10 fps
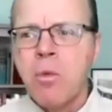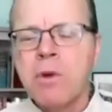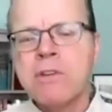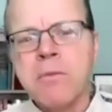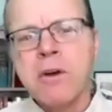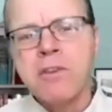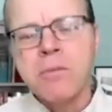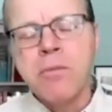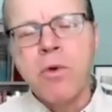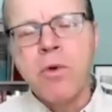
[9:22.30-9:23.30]
what's most
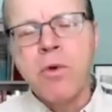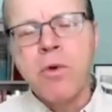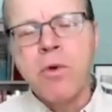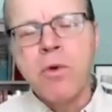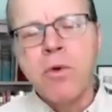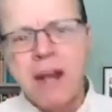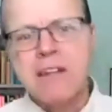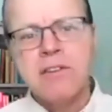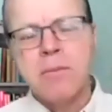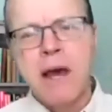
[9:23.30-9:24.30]
important. So Covey
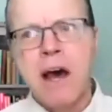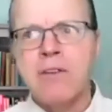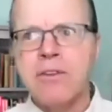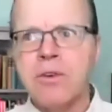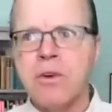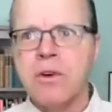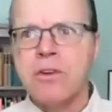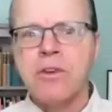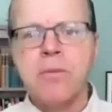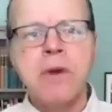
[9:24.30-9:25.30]
writes about
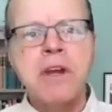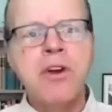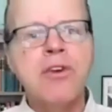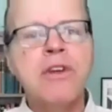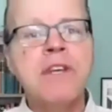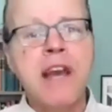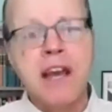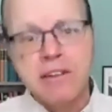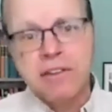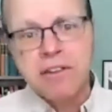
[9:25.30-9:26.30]
your bigger
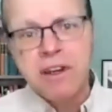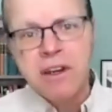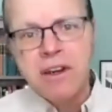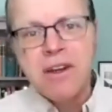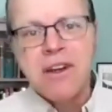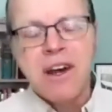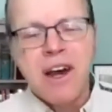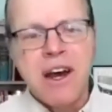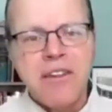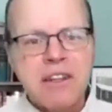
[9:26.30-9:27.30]
yes,
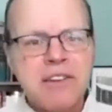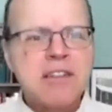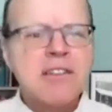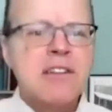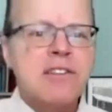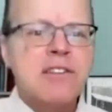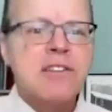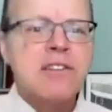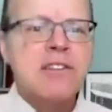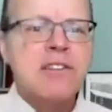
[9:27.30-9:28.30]
that it's easy to say
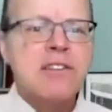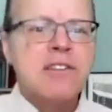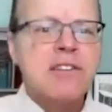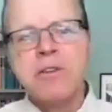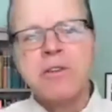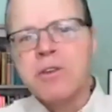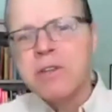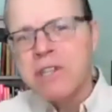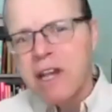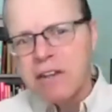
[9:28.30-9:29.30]
no when you have a
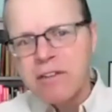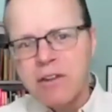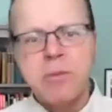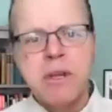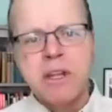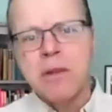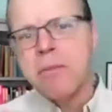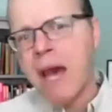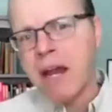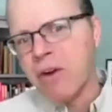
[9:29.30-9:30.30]
larger yes looming in the
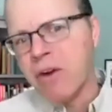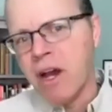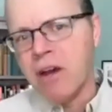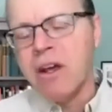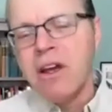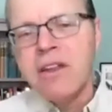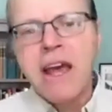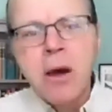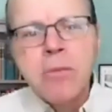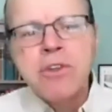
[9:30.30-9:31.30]
background. That
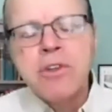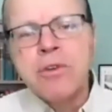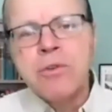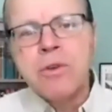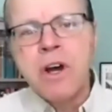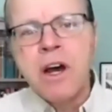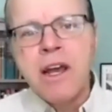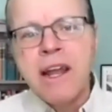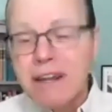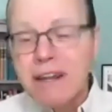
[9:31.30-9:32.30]
helps you,
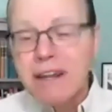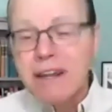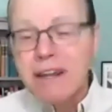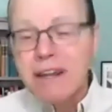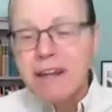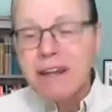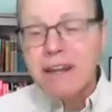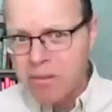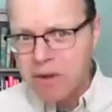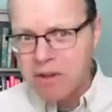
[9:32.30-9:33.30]
it actually gives you more
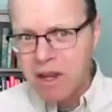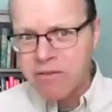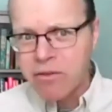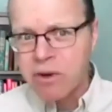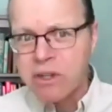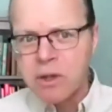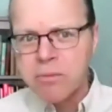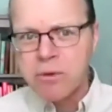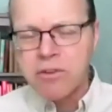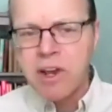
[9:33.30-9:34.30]
time and
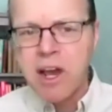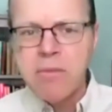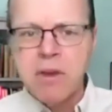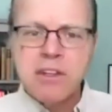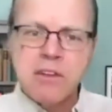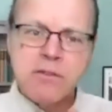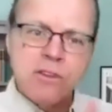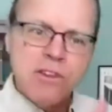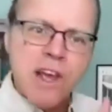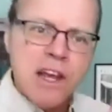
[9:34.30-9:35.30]
frees up your time, because if
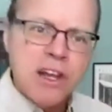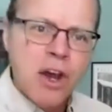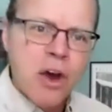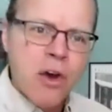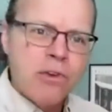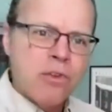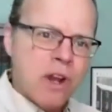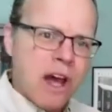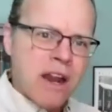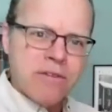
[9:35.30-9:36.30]
you're saying no to a
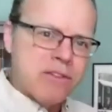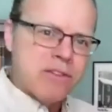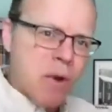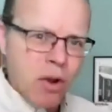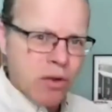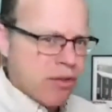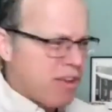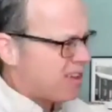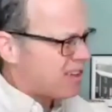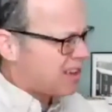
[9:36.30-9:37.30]
lot of smaller
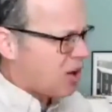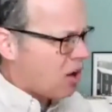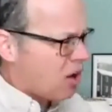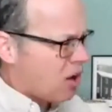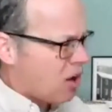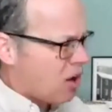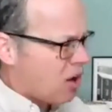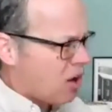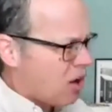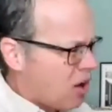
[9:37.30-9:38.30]
things that aren't as
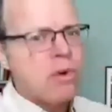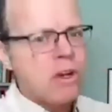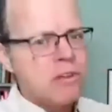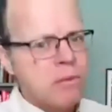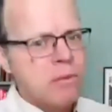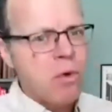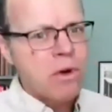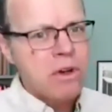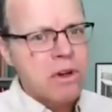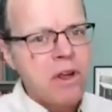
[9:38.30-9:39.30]
missional or as
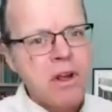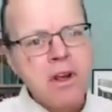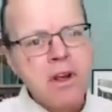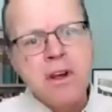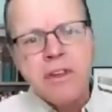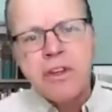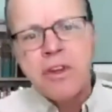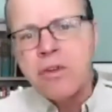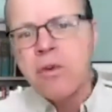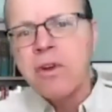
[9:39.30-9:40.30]
important, then
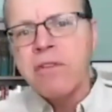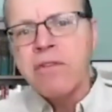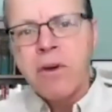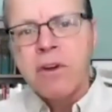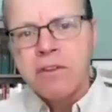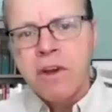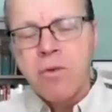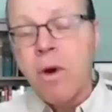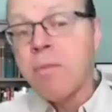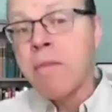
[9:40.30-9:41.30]
you can really focus
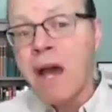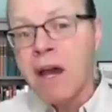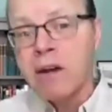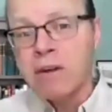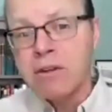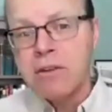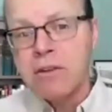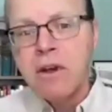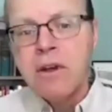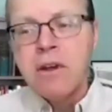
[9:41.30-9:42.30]
on what matters
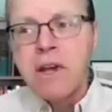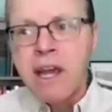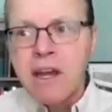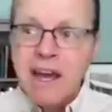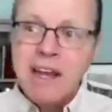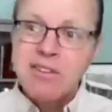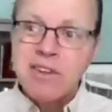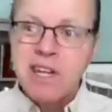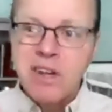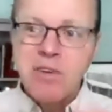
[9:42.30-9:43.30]
and
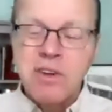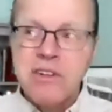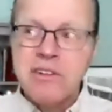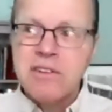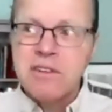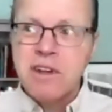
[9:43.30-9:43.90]
actually increase